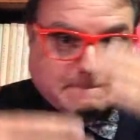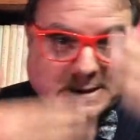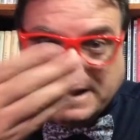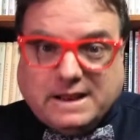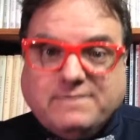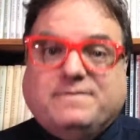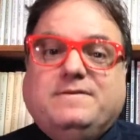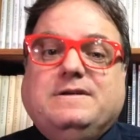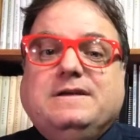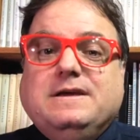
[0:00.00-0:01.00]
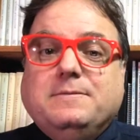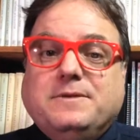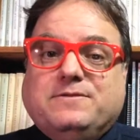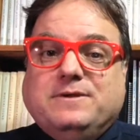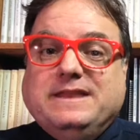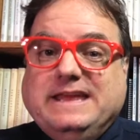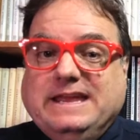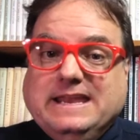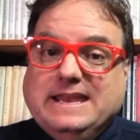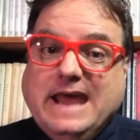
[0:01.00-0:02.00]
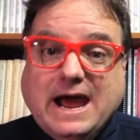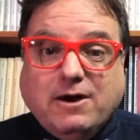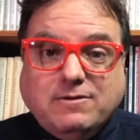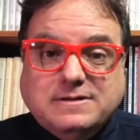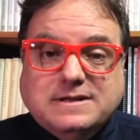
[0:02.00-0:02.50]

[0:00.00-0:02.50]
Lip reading: enough between the heat and now,